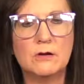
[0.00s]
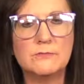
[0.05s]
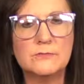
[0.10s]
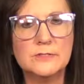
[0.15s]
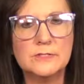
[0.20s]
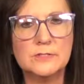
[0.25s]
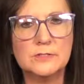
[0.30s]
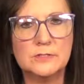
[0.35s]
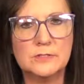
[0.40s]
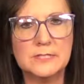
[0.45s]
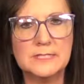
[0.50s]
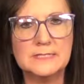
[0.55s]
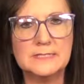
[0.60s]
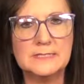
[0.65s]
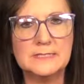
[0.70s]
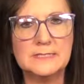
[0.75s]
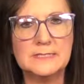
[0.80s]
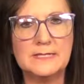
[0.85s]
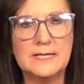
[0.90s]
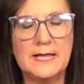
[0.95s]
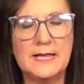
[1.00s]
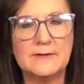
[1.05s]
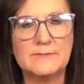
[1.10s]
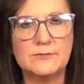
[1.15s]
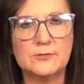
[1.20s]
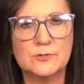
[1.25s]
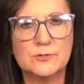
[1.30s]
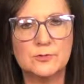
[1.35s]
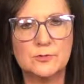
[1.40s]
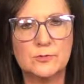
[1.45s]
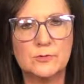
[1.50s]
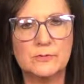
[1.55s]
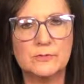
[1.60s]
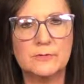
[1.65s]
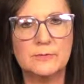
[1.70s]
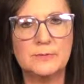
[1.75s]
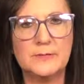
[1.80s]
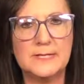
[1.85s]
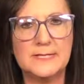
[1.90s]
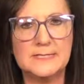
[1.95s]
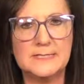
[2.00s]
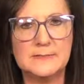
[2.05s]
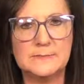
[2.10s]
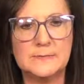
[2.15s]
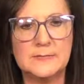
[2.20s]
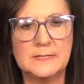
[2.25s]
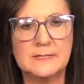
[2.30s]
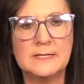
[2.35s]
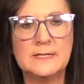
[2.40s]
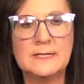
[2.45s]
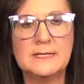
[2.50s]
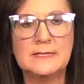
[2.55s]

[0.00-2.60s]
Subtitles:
restricted after joint replacement.